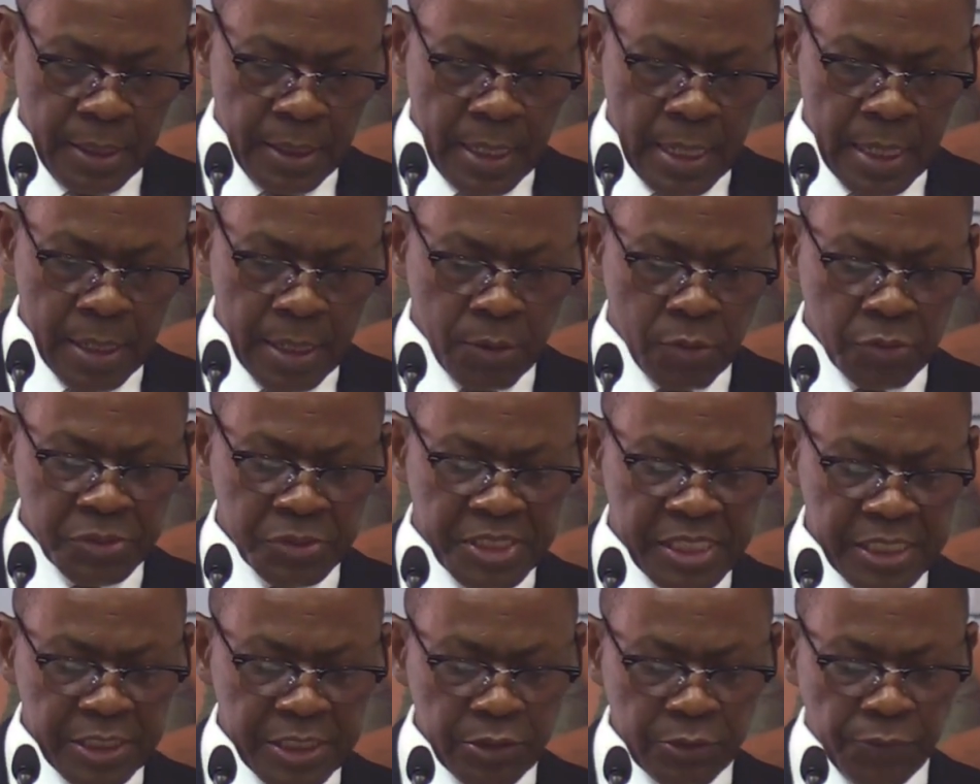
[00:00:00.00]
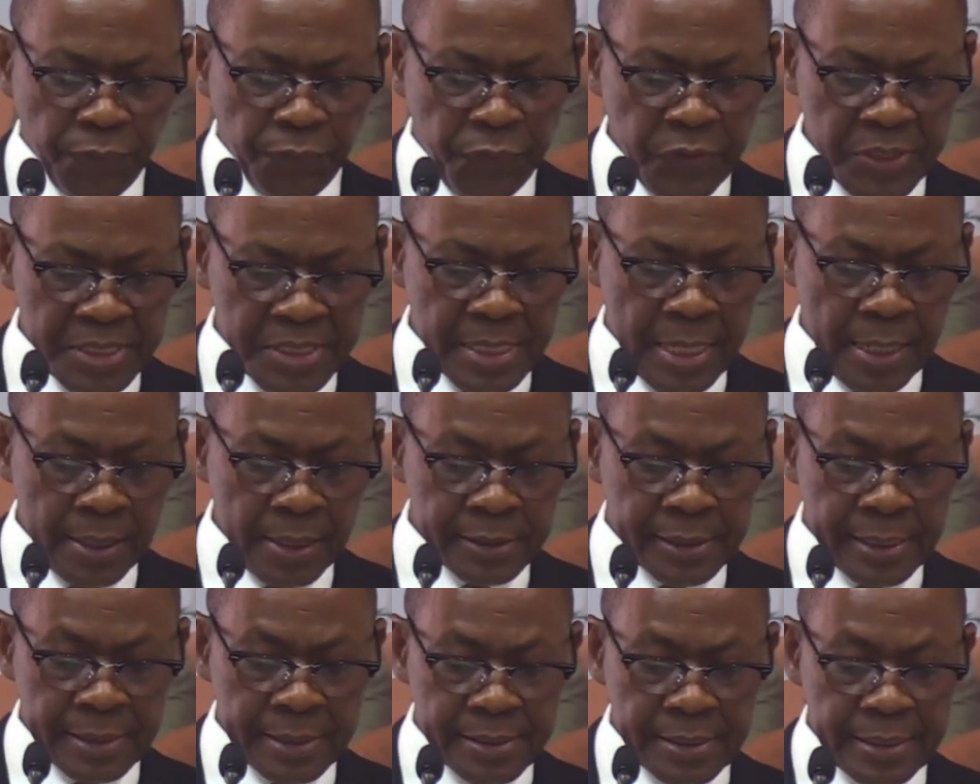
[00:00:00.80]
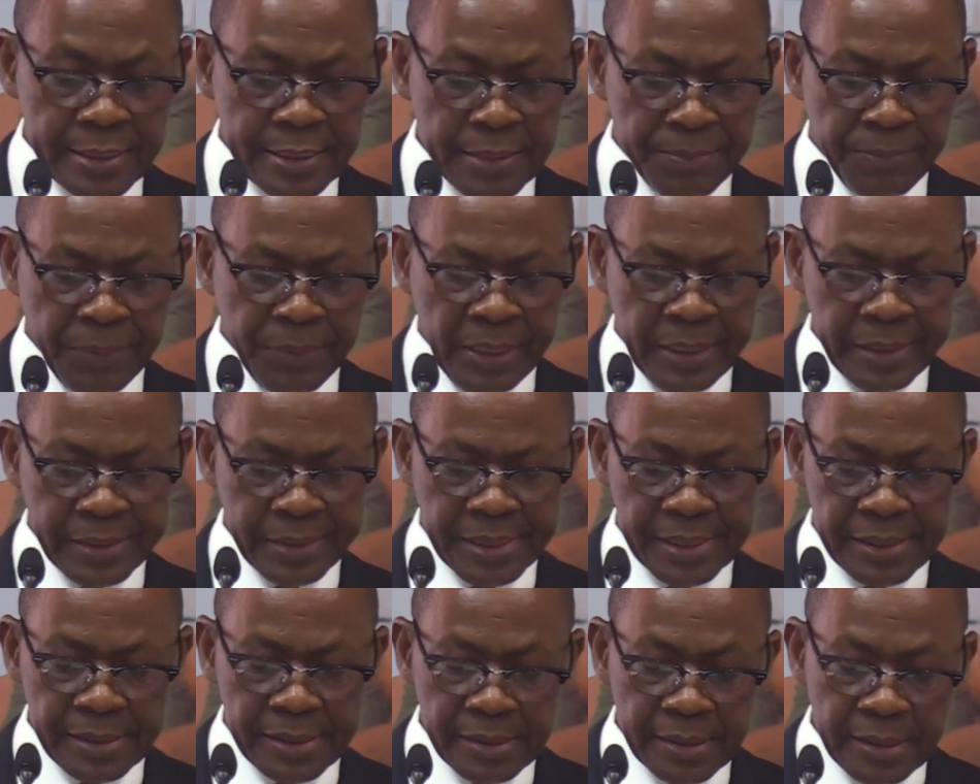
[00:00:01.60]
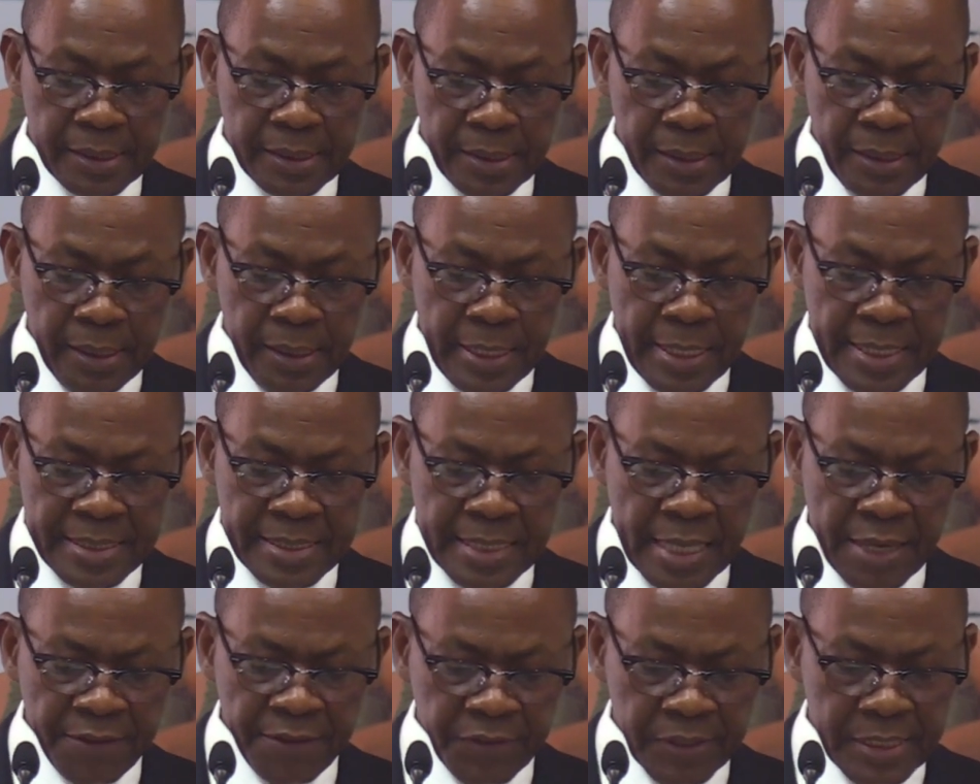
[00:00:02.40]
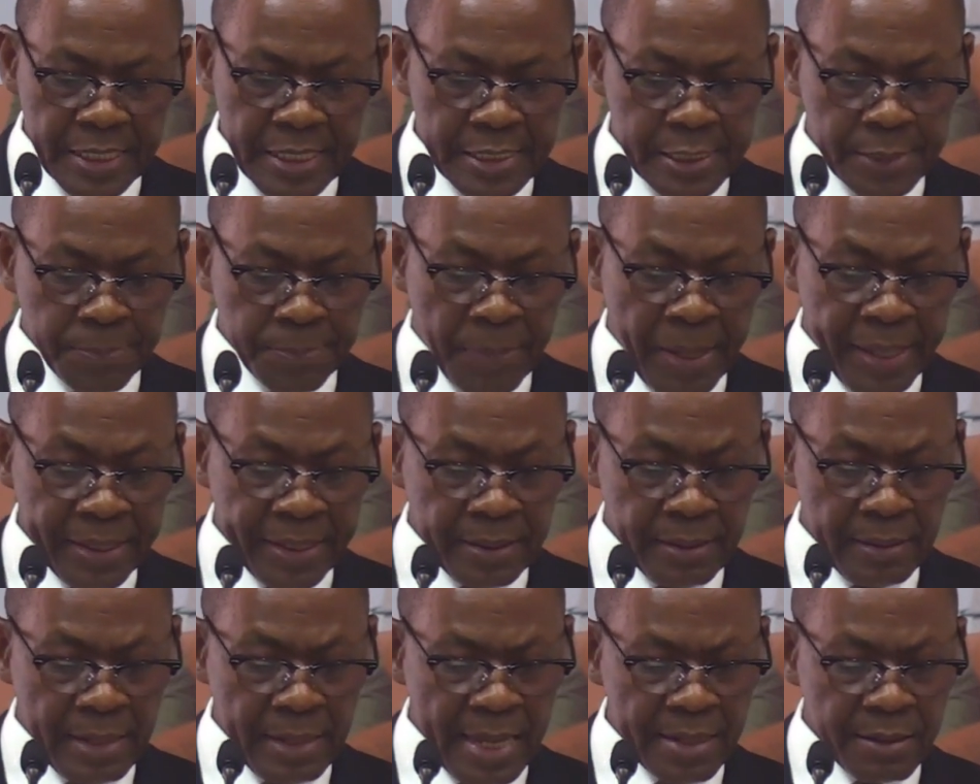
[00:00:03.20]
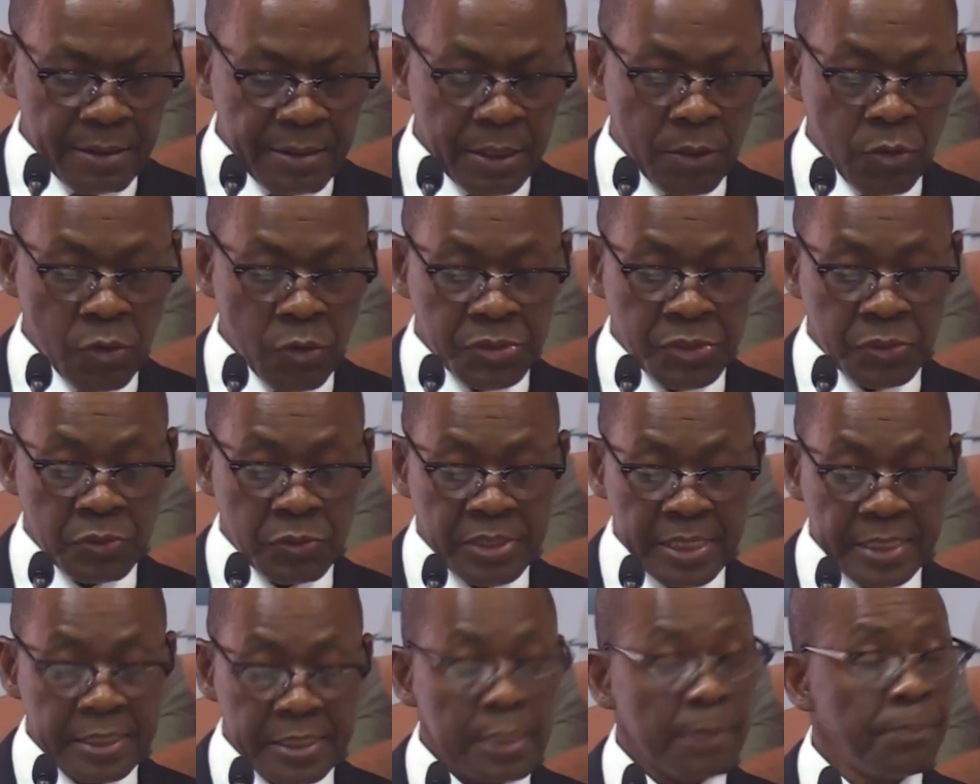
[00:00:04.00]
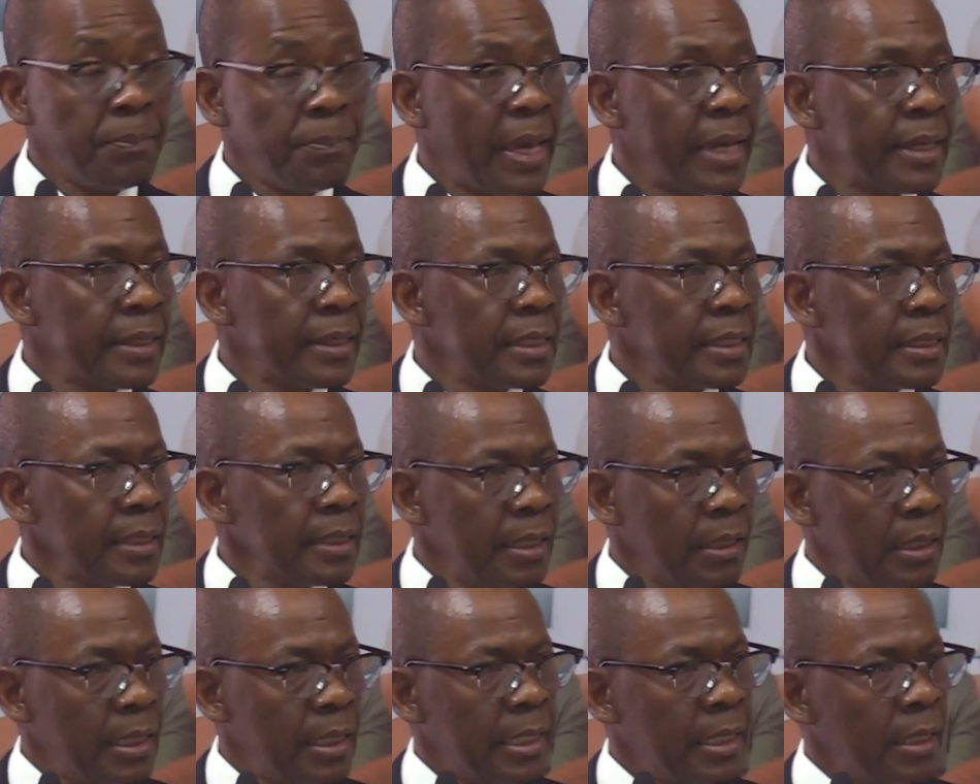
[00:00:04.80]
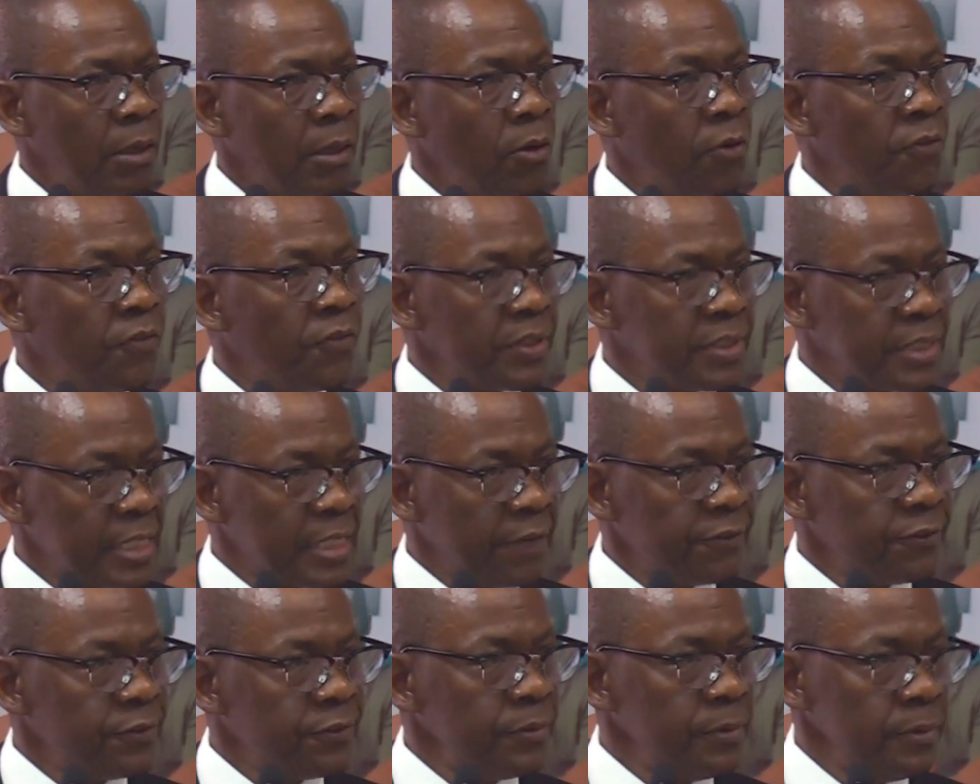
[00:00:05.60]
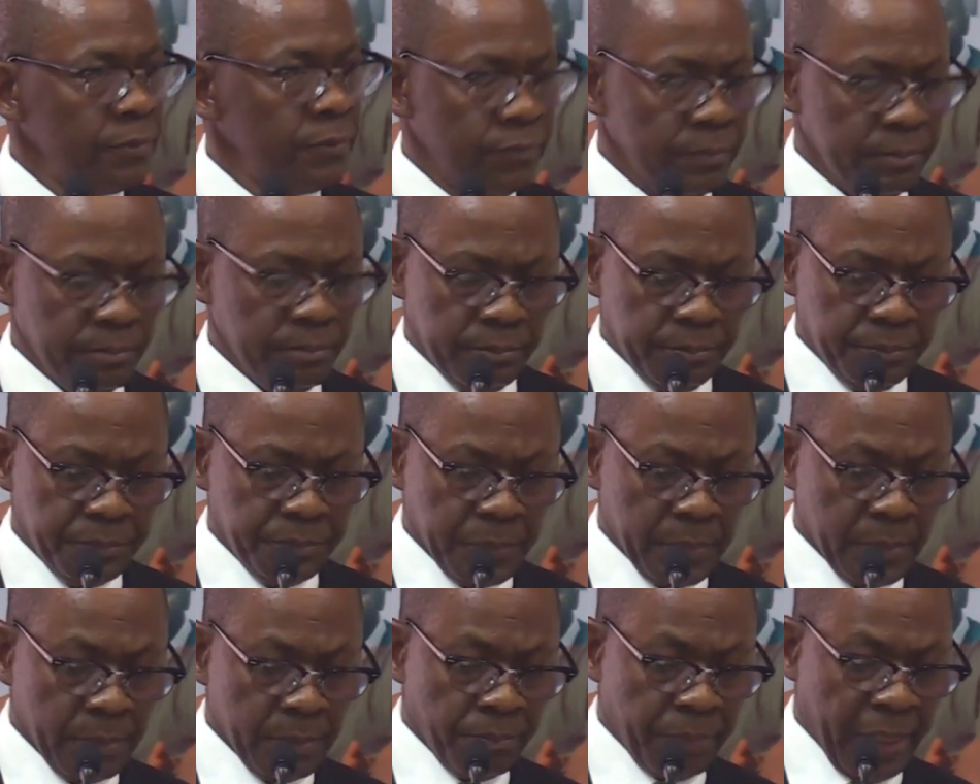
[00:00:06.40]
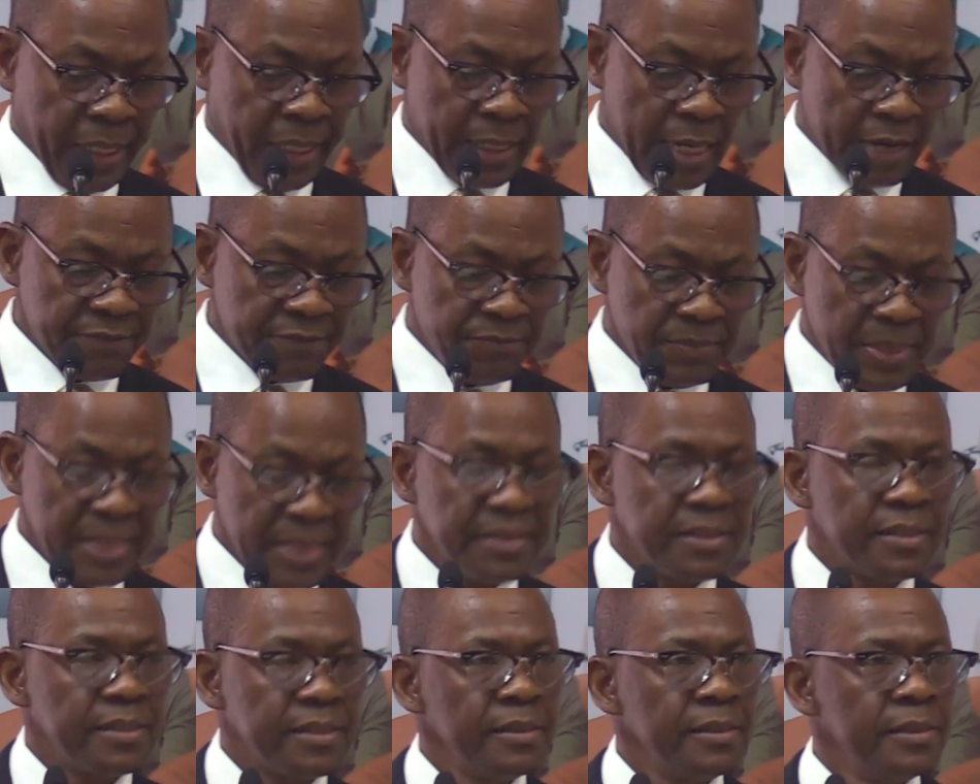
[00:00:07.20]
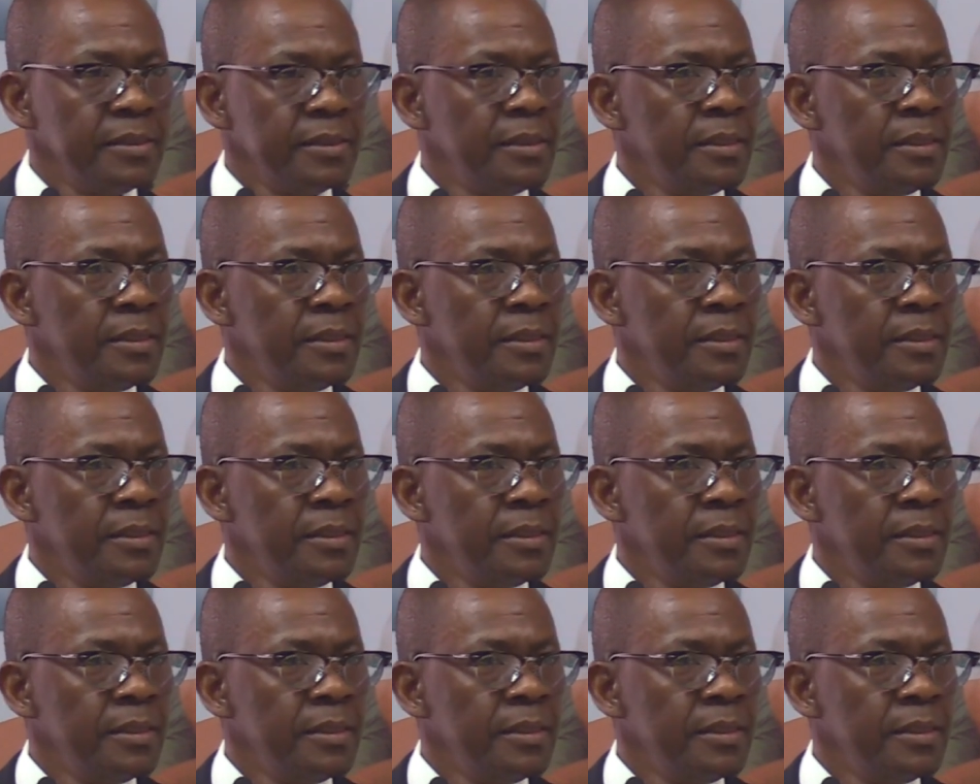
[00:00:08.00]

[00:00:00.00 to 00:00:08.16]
Continued fiscal sustainability, as evidenced by non-recourse to central bank overdraft by government,